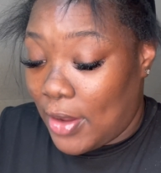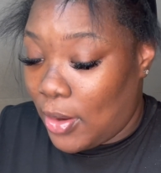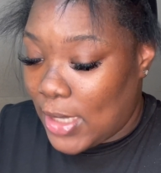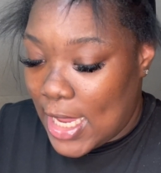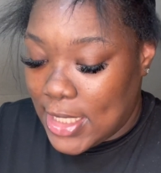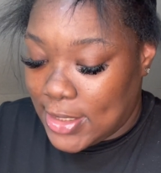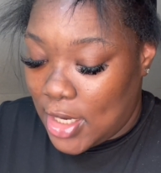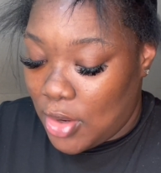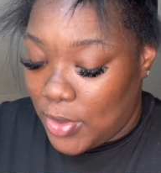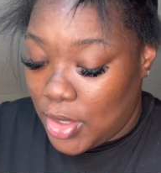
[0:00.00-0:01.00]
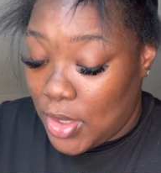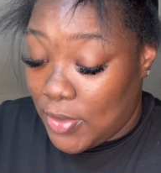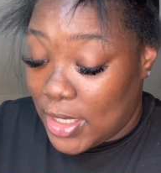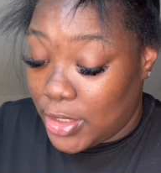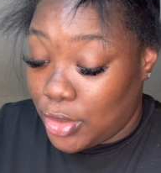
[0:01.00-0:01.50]
whole lot easier when you get
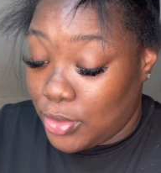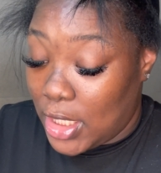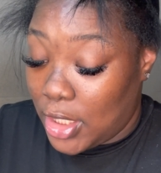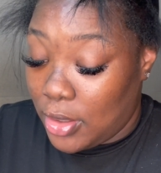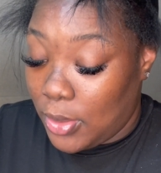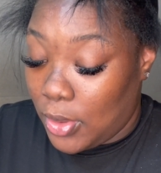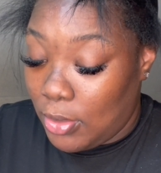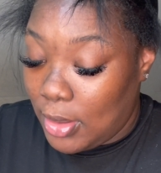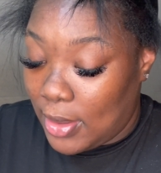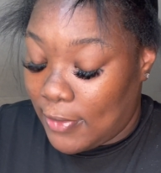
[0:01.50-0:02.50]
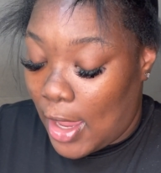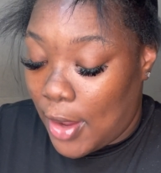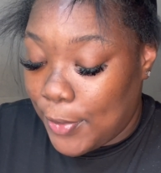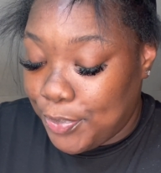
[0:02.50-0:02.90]
ready to take your Quickweave out.